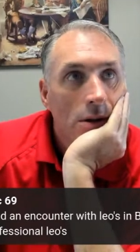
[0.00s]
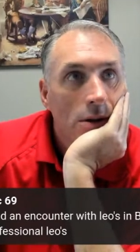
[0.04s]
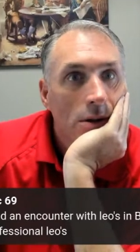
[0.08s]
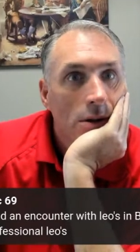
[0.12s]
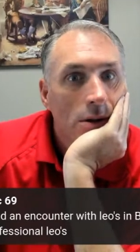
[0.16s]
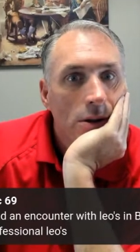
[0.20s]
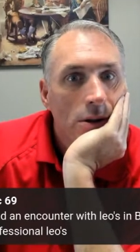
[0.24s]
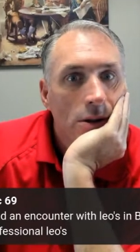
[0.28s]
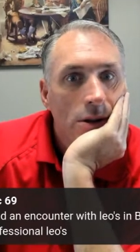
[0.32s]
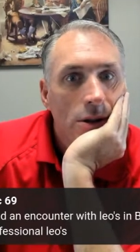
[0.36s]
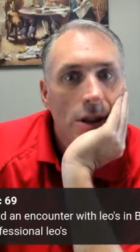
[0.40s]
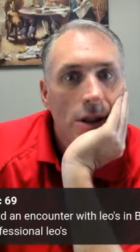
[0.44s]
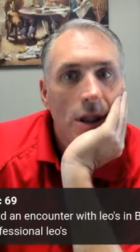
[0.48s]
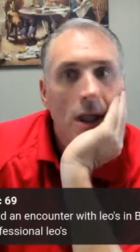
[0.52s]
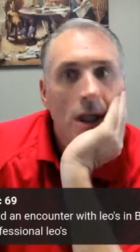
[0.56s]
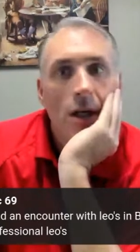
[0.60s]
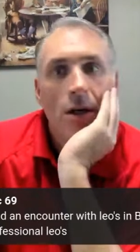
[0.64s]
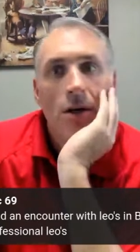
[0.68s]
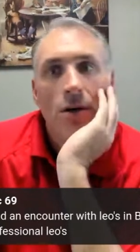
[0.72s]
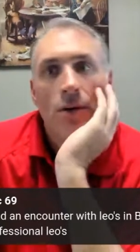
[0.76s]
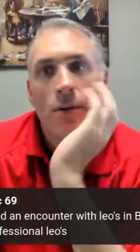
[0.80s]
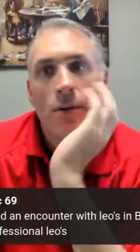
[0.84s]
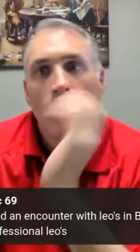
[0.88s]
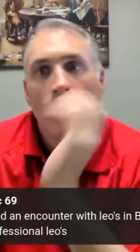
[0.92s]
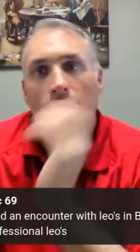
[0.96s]

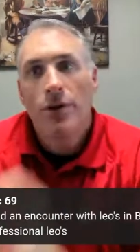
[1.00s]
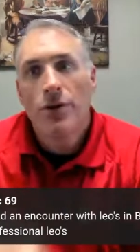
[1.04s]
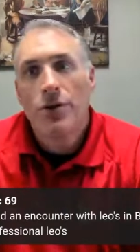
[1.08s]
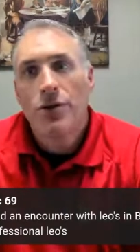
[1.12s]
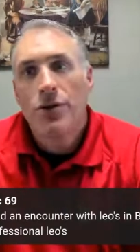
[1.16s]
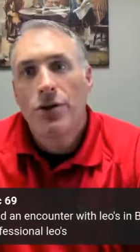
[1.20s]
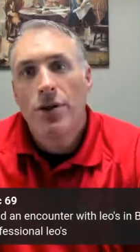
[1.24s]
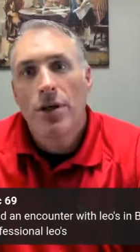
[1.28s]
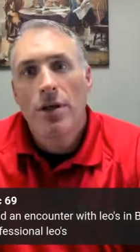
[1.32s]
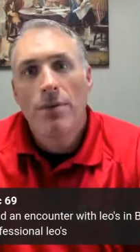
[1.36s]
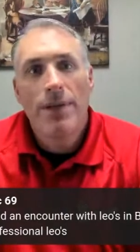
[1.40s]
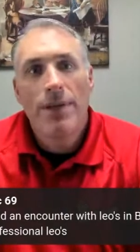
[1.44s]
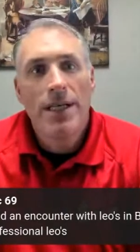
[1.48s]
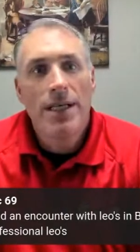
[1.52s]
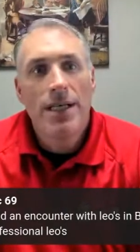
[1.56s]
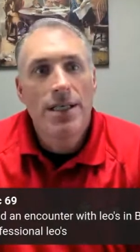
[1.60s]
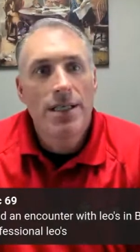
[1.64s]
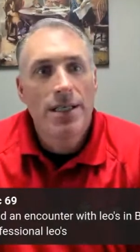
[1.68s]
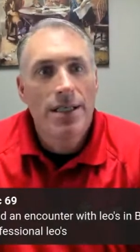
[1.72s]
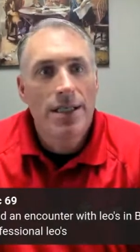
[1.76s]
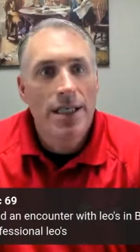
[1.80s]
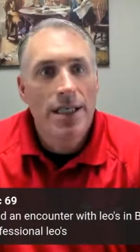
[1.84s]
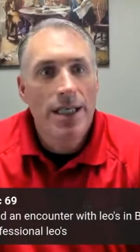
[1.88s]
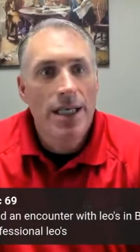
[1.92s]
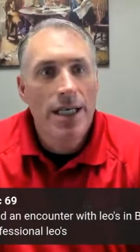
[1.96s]
So you should be
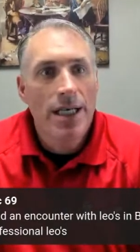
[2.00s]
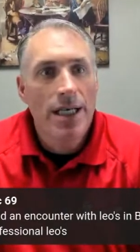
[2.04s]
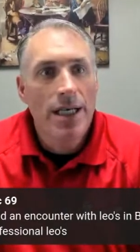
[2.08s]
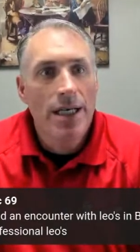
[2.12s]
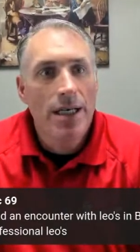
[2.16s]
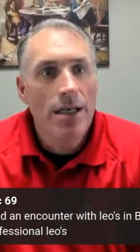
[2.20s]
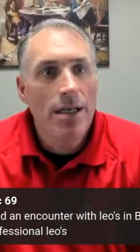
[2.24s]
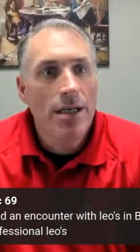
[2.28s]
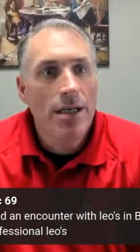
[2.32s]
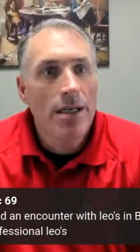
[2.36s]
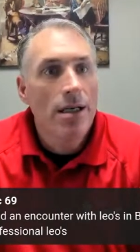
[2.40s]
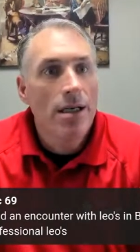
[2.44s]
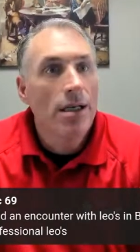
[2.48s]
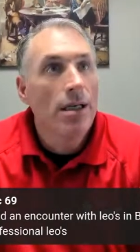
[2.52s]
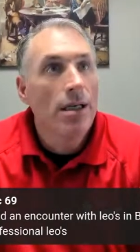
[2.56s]
seeing